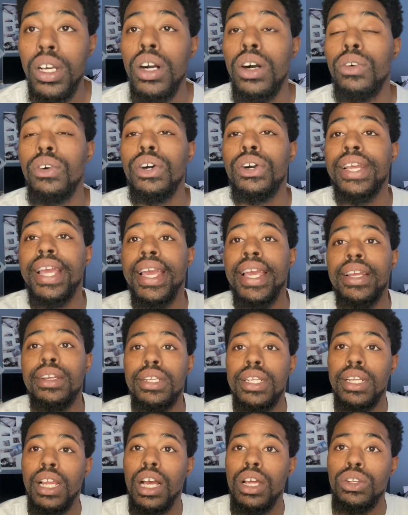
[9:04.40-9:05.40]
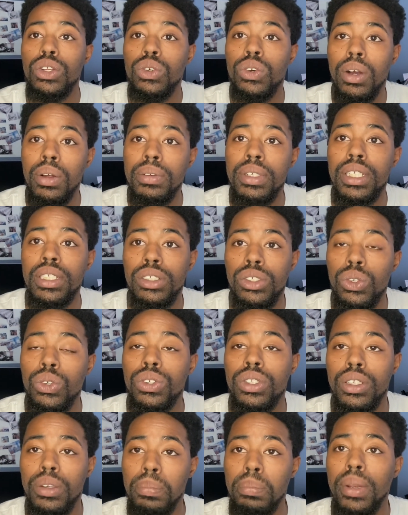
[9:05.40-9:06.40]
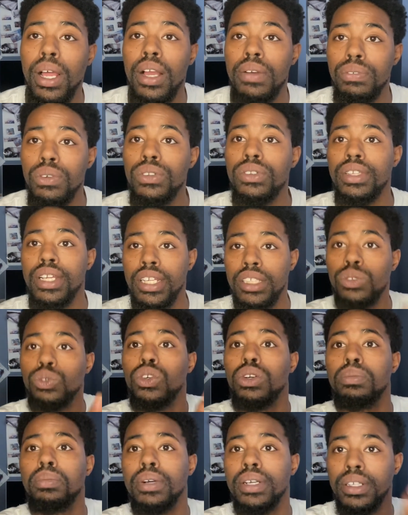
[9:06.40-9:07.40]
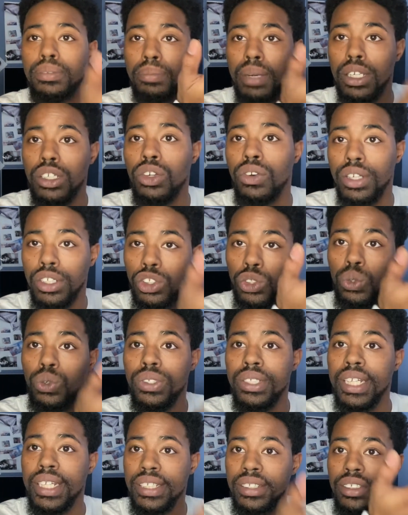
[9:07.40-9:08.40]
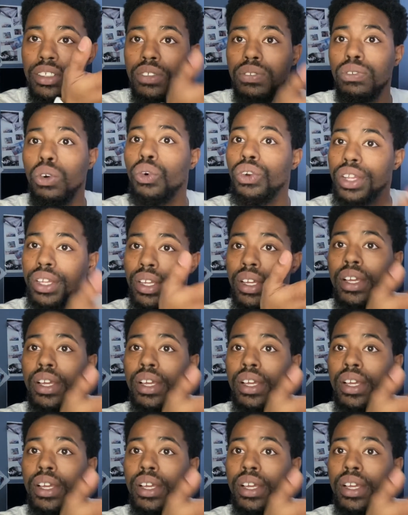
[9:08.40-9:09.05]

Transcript: okay, then I know I need to only apply for things where my credit score is at a 640.